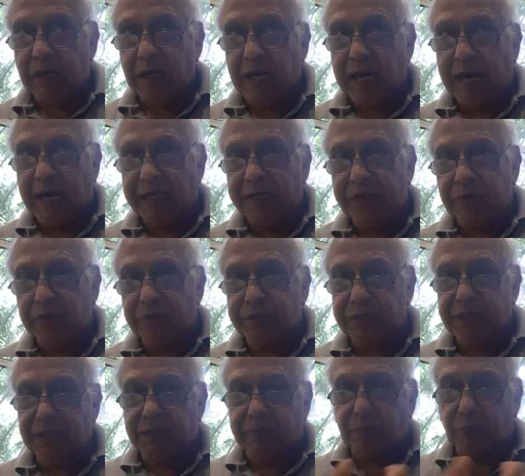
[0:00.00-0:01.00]
and you
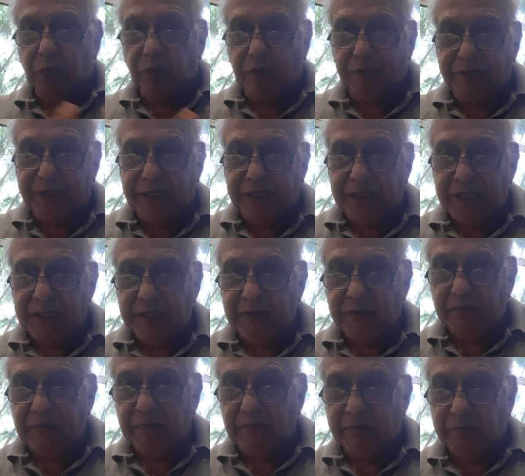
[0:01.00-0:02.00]
see a movie
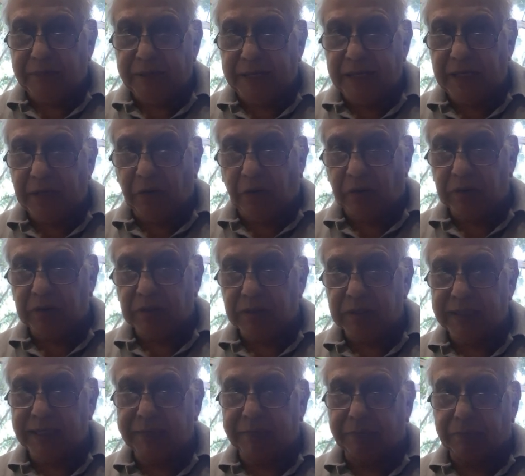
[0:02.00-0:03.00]
made on the
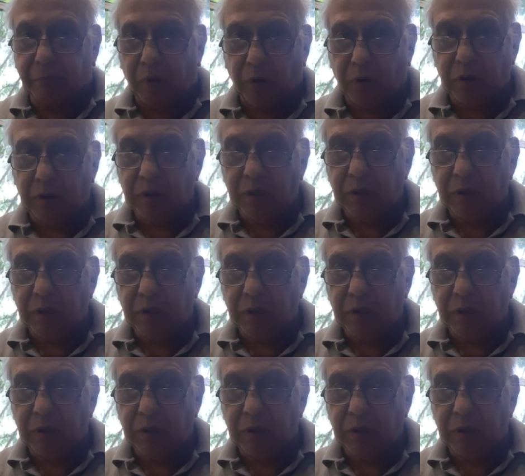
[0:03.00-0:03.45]
same book,